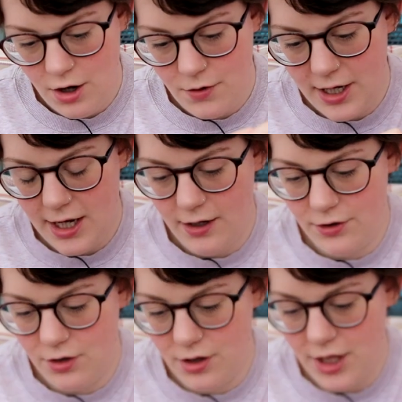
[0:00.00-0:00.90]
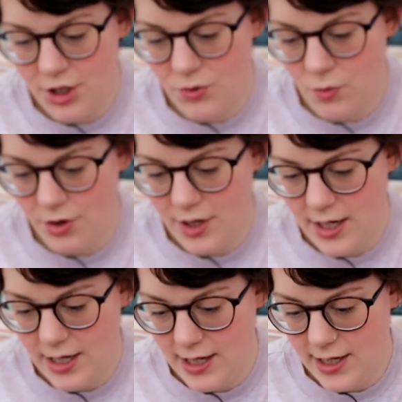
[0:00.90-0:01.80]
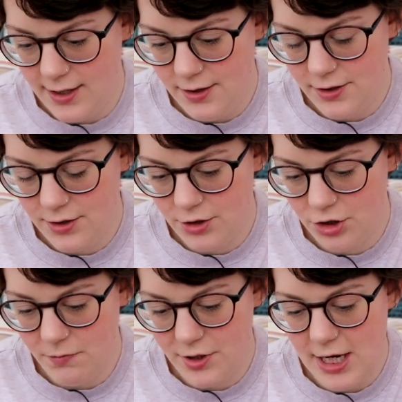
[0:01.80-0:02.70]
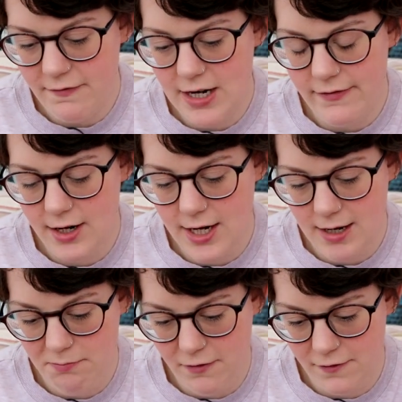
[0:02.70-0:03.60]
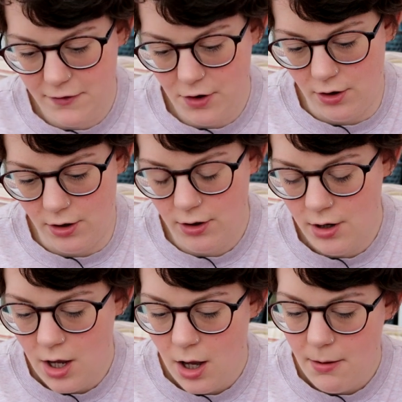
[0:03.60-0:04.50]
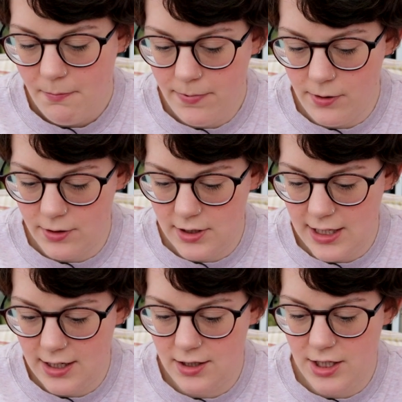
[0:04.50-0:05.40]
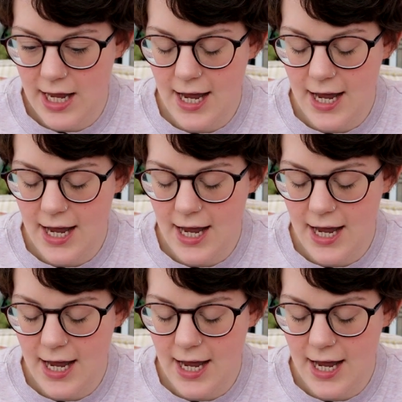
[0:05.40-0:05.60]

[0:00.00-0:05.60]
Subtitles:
Okay, so this one is something I've never knit before, but it's the